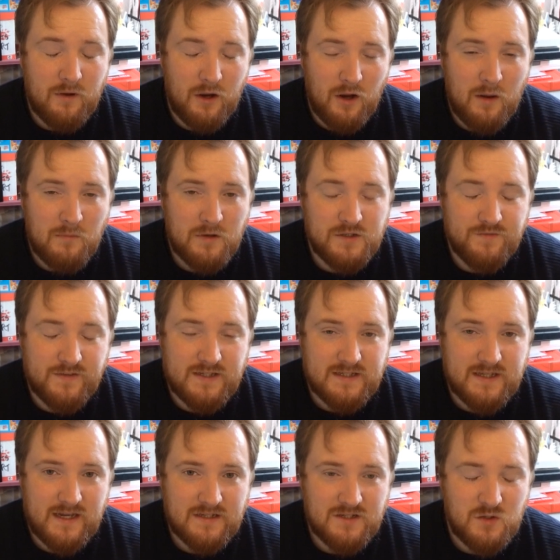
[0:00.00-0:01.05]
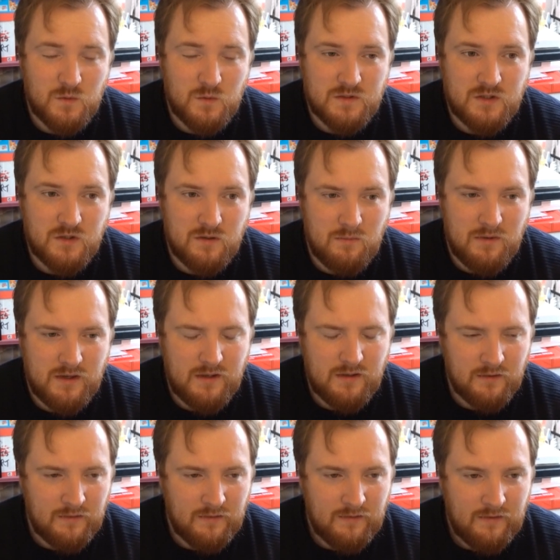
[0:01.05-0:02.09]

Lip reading: about how much of a disaster it was going to be.